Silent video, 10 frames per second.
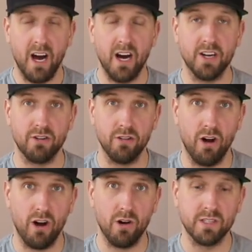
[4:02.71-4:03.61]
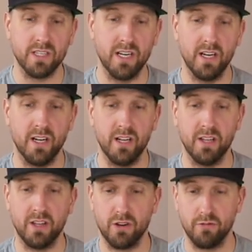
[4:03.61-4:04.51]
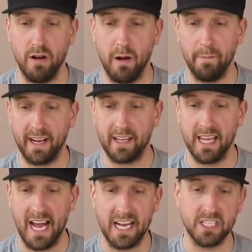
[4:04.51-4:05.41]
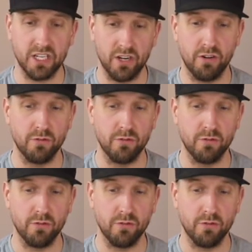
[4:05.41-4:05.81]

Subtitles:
Hunter Long was a third round pick last year,